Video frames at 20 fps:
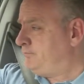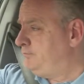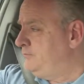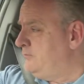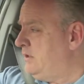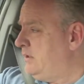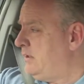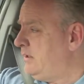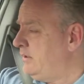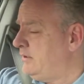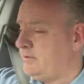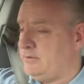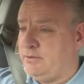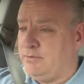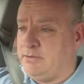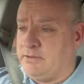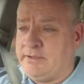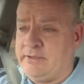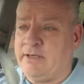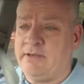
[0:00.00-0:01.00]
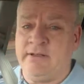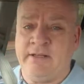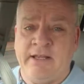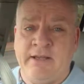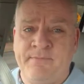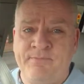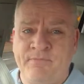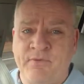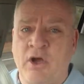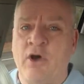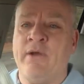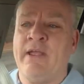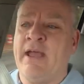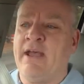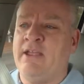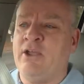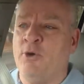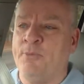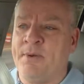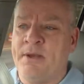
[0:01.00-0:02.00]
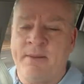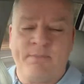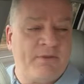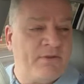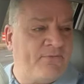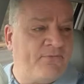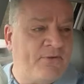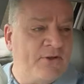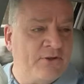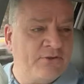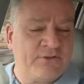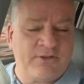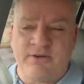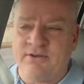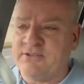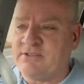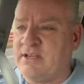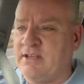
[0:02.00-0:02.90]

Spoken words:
oh yeah, he opened up the filters